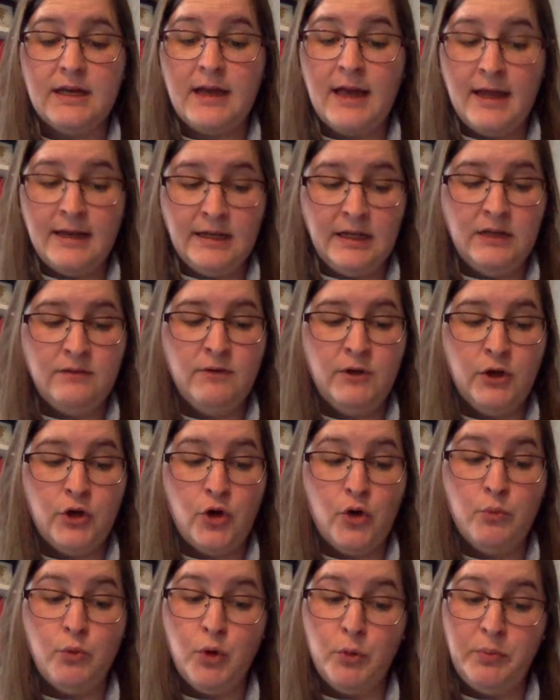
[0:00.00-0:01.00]
can even
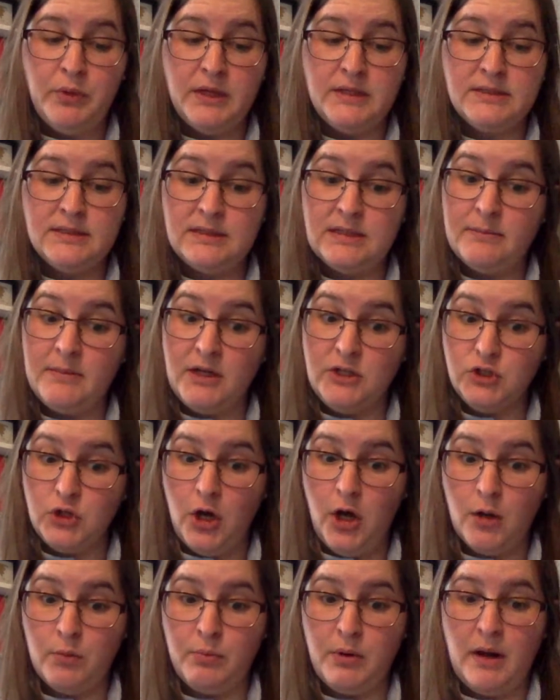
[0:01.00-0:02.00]
go more places than my
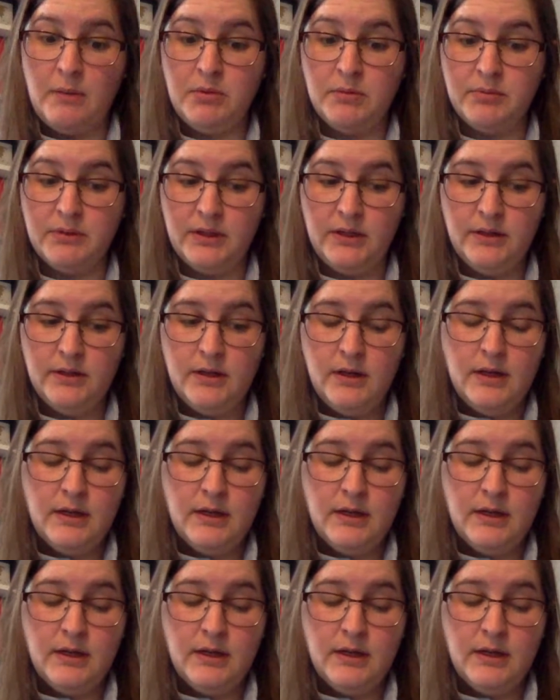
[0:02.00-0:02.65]
dog, probably,